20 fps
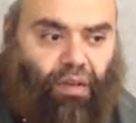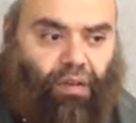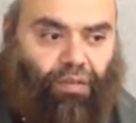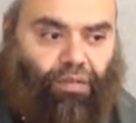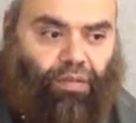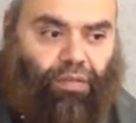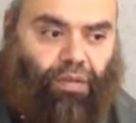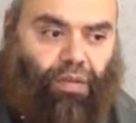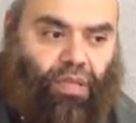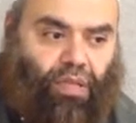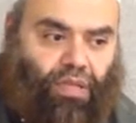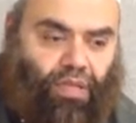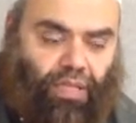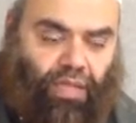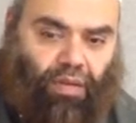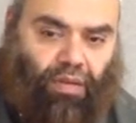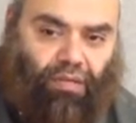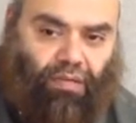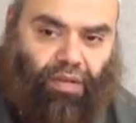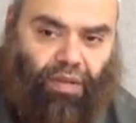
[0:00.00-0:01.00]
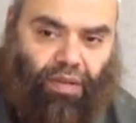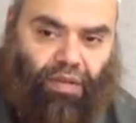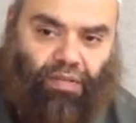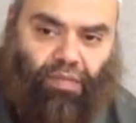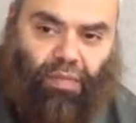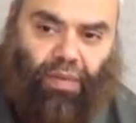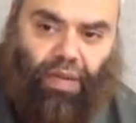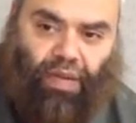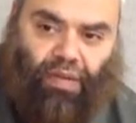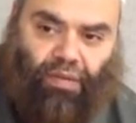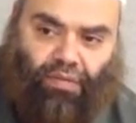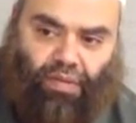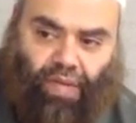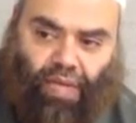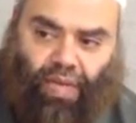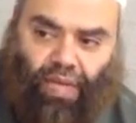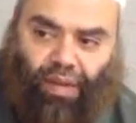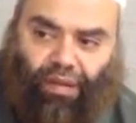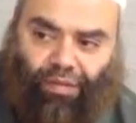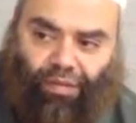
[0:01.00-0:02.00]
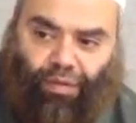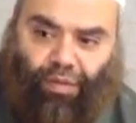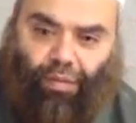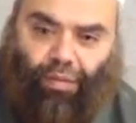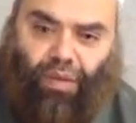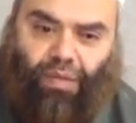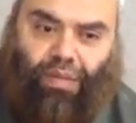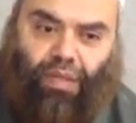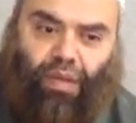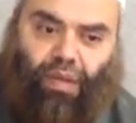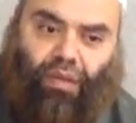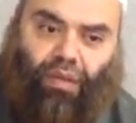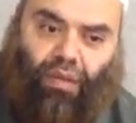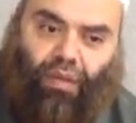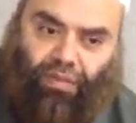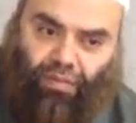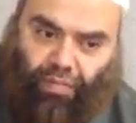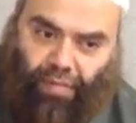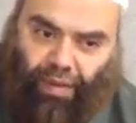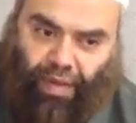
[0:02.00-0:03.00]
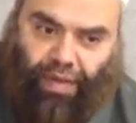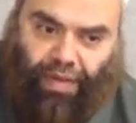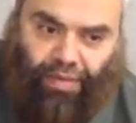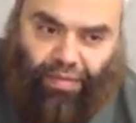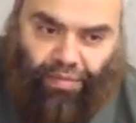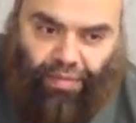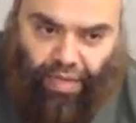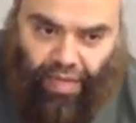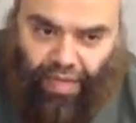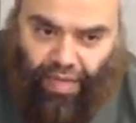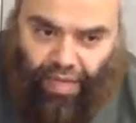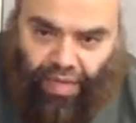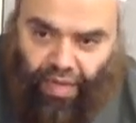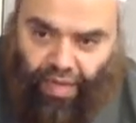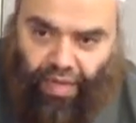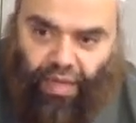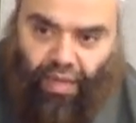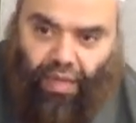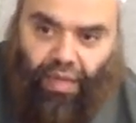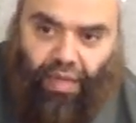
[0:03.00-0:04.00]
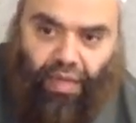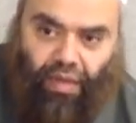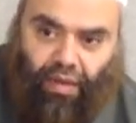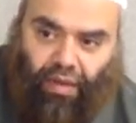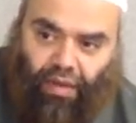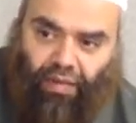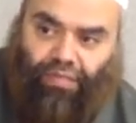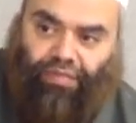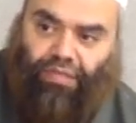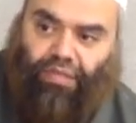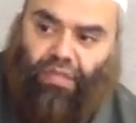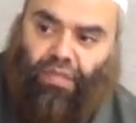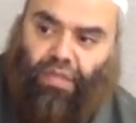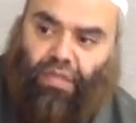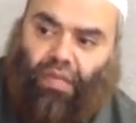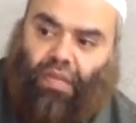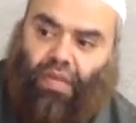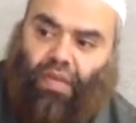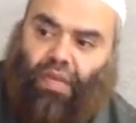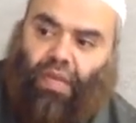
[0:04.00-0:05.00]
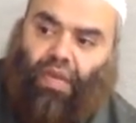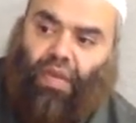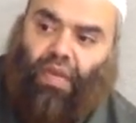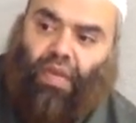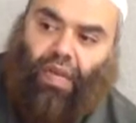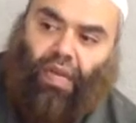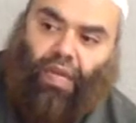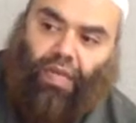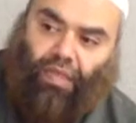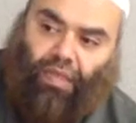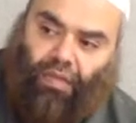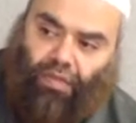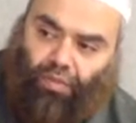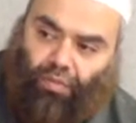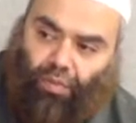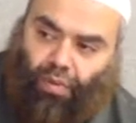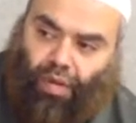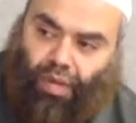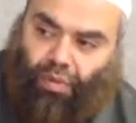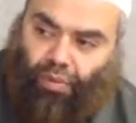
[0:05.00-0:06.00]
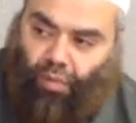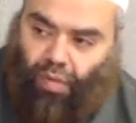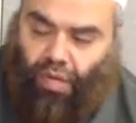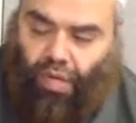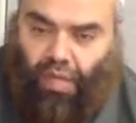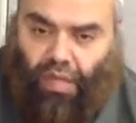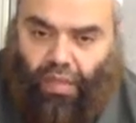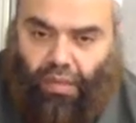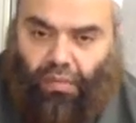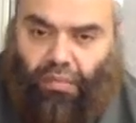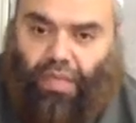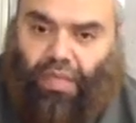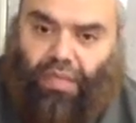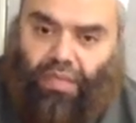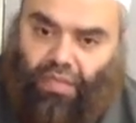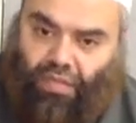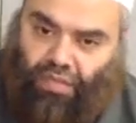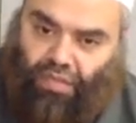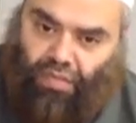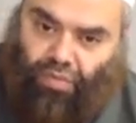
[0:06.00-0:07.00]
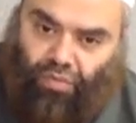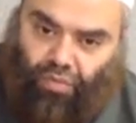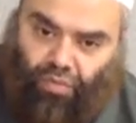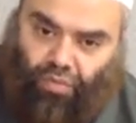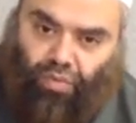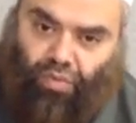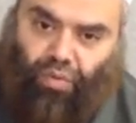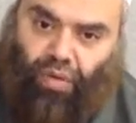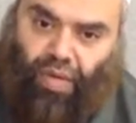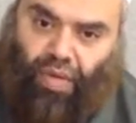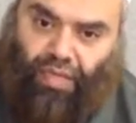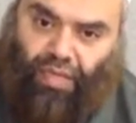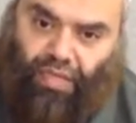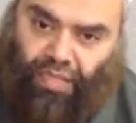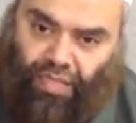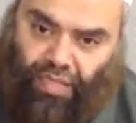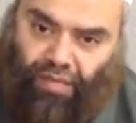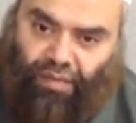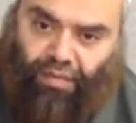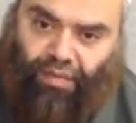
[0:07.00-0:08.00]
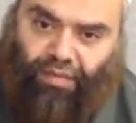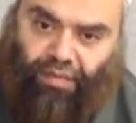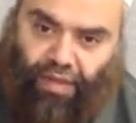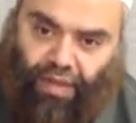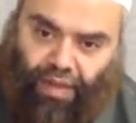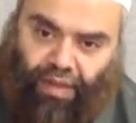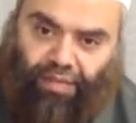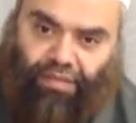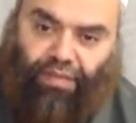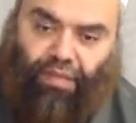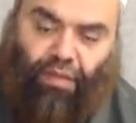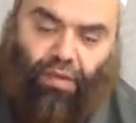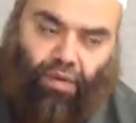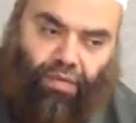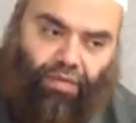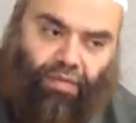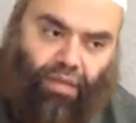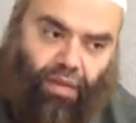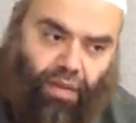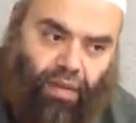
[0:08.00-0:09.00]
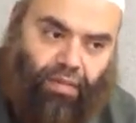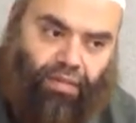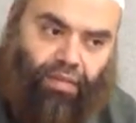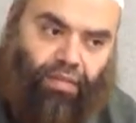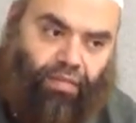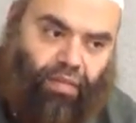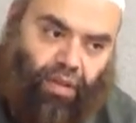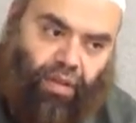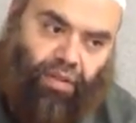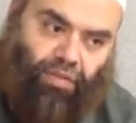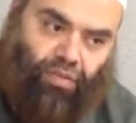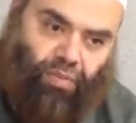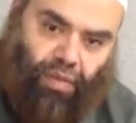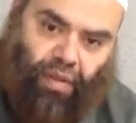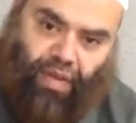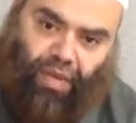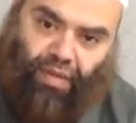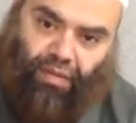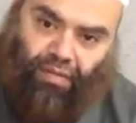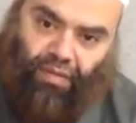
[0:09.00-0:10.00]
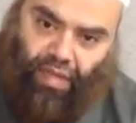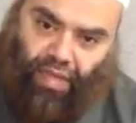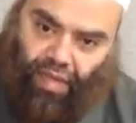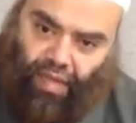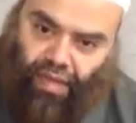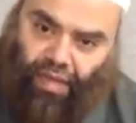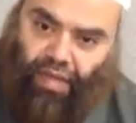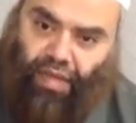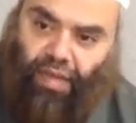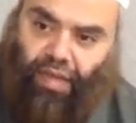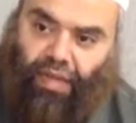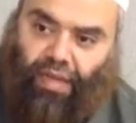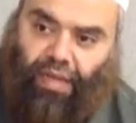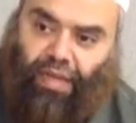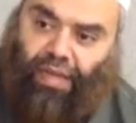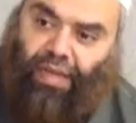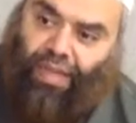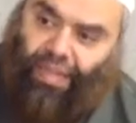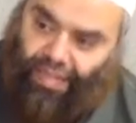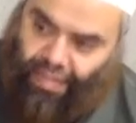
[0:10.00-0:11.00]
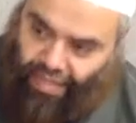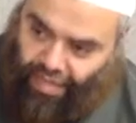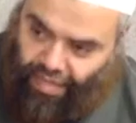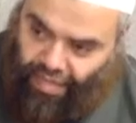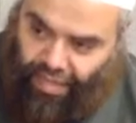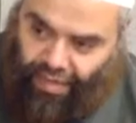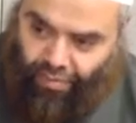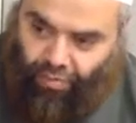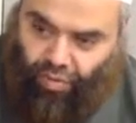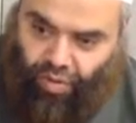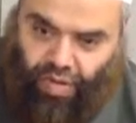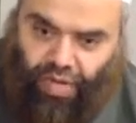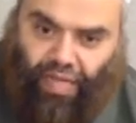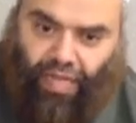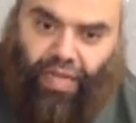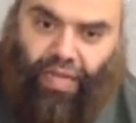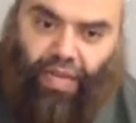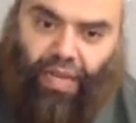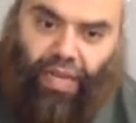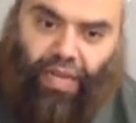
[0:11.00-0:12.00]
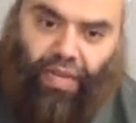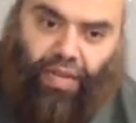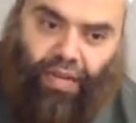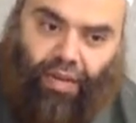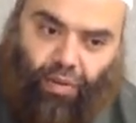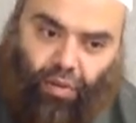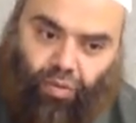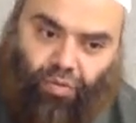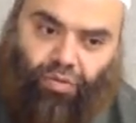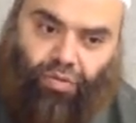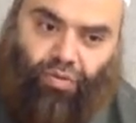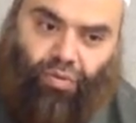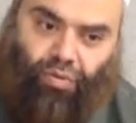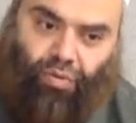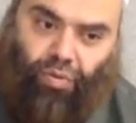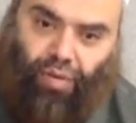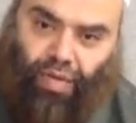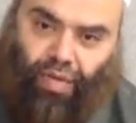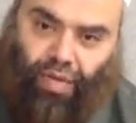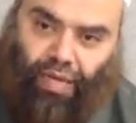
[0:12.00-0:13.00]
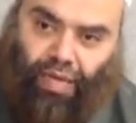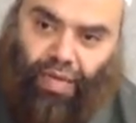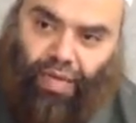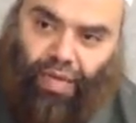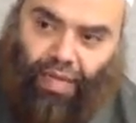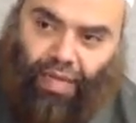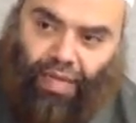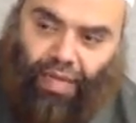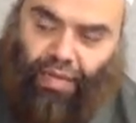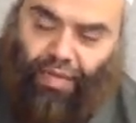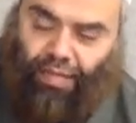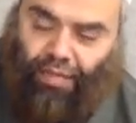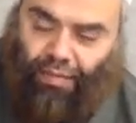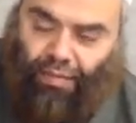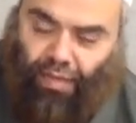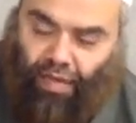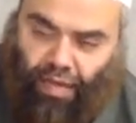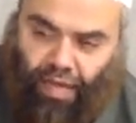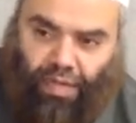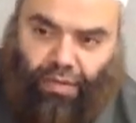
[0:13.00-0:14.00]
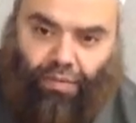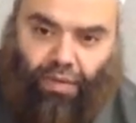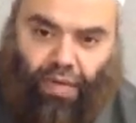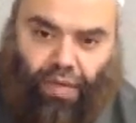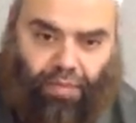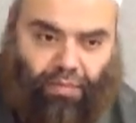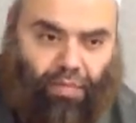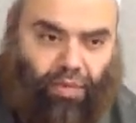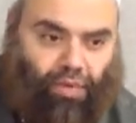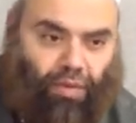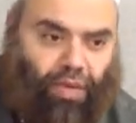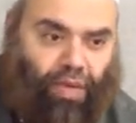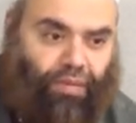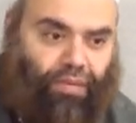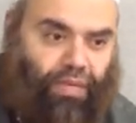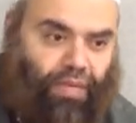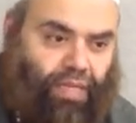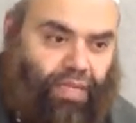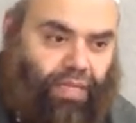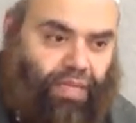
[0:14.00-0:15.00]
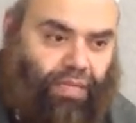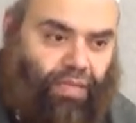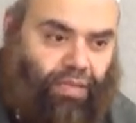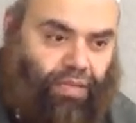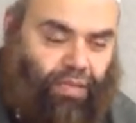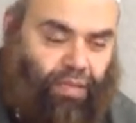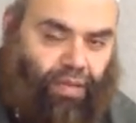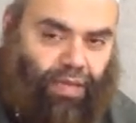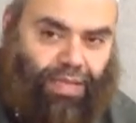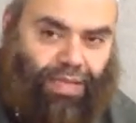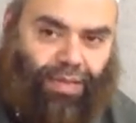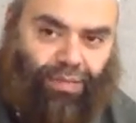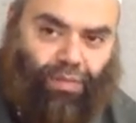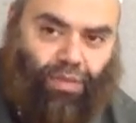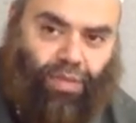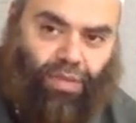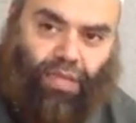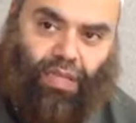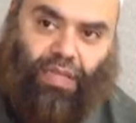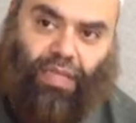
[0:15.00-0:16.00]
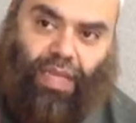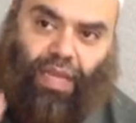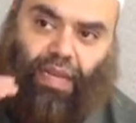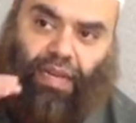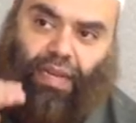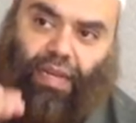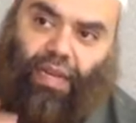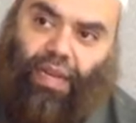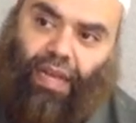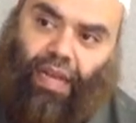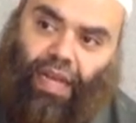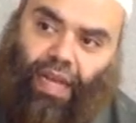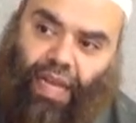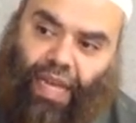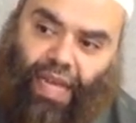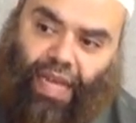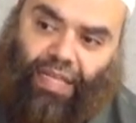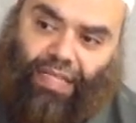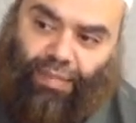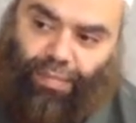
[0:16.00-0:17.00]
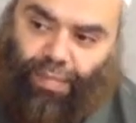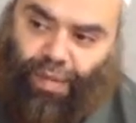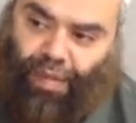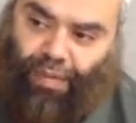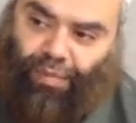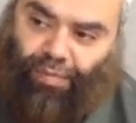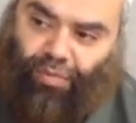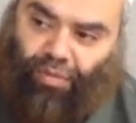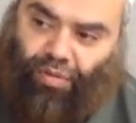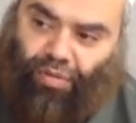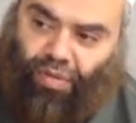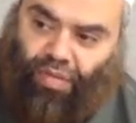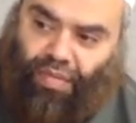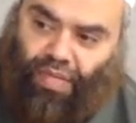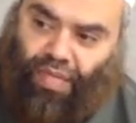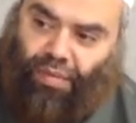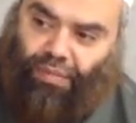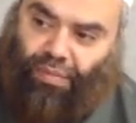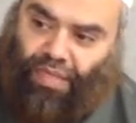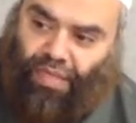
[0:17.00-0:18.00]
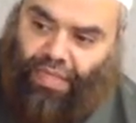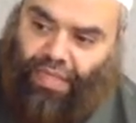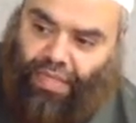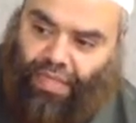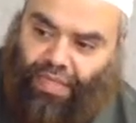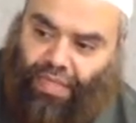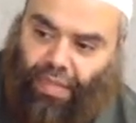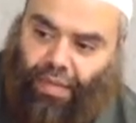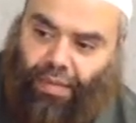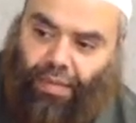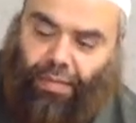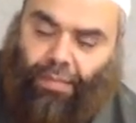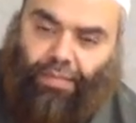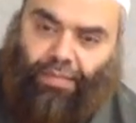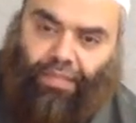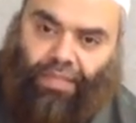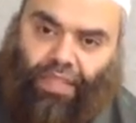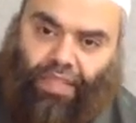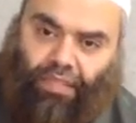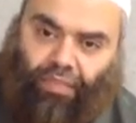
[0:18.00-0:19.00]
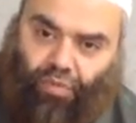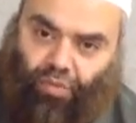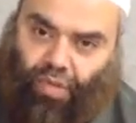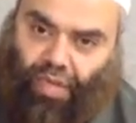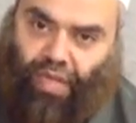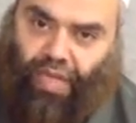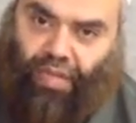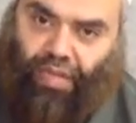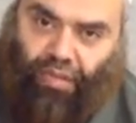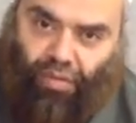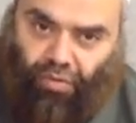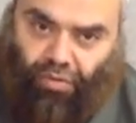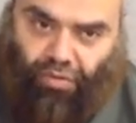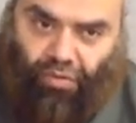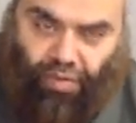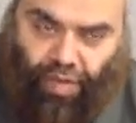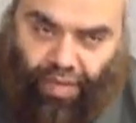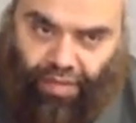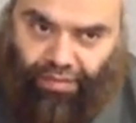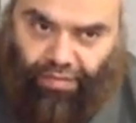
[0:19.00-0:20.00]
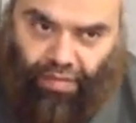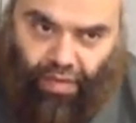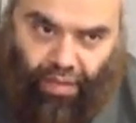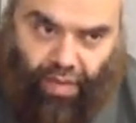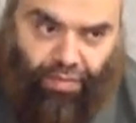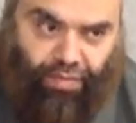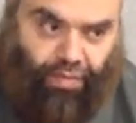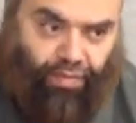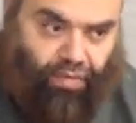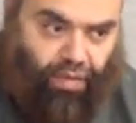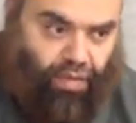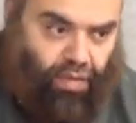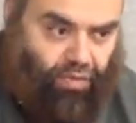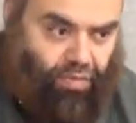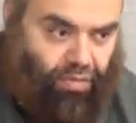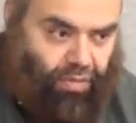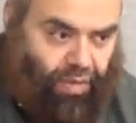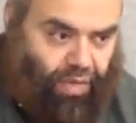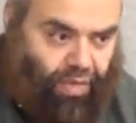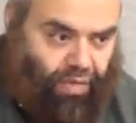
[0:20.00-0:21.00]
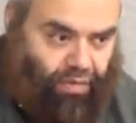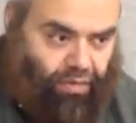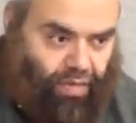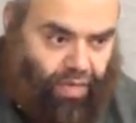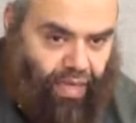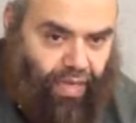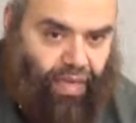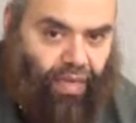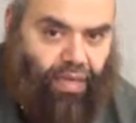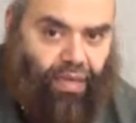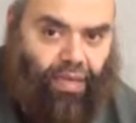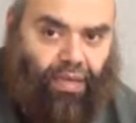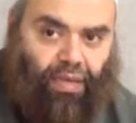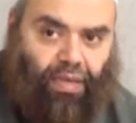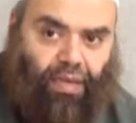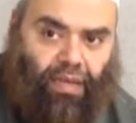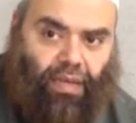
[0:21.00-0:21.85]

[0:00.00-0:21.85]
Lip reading: for the sake of Allah subhanahu wa ta'ala, for what Allah subhanahu wa ta'ala loves. And that's why one of the means to achieve the level of the love of Allah subhanahu wa ta'ala is Qiyam al-Layl. And also, in it, Ibn Qayyim rahimahullah, when he talked about the 10 asbab or the 10 means to gain or to have the love of Allah subhanahu wa ta'ala,